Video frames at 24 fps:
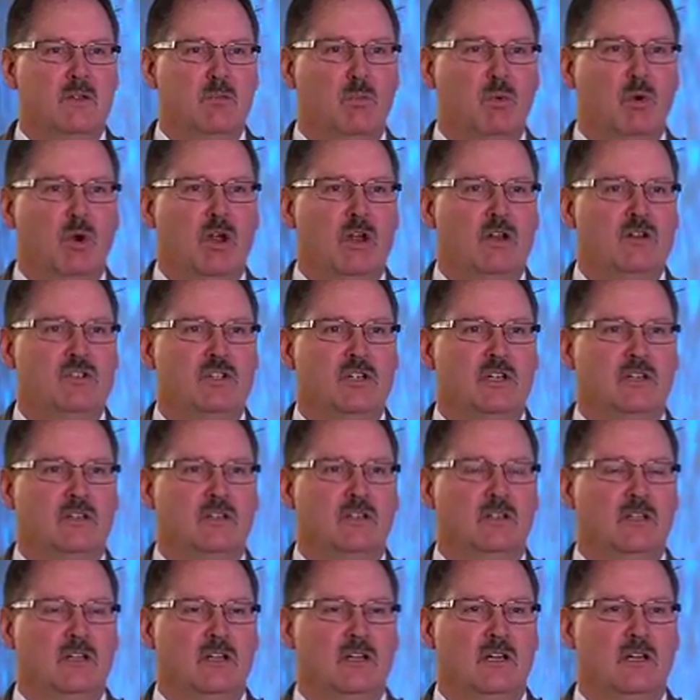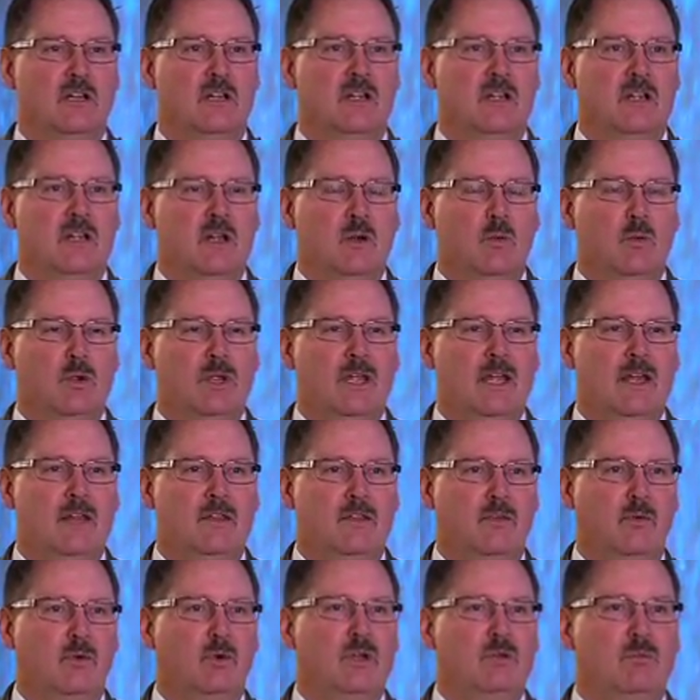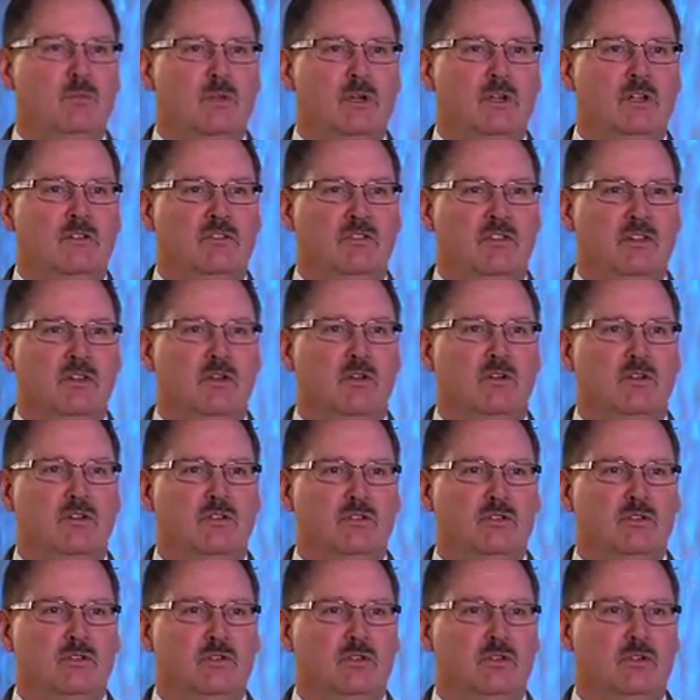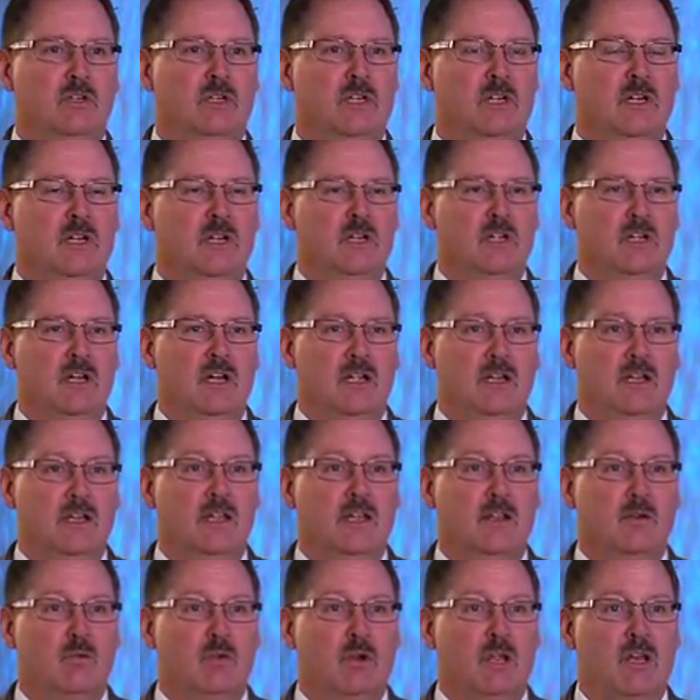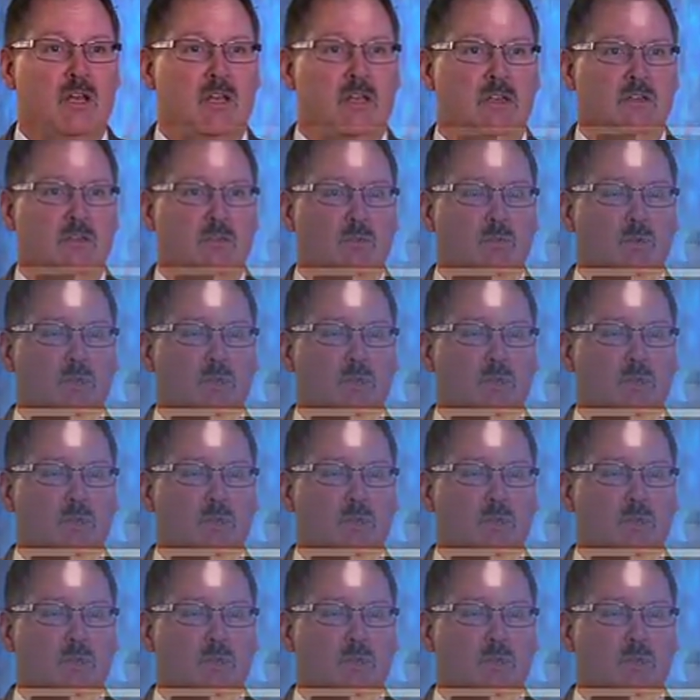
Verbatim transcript: the project, we had 3 months in order to get ready to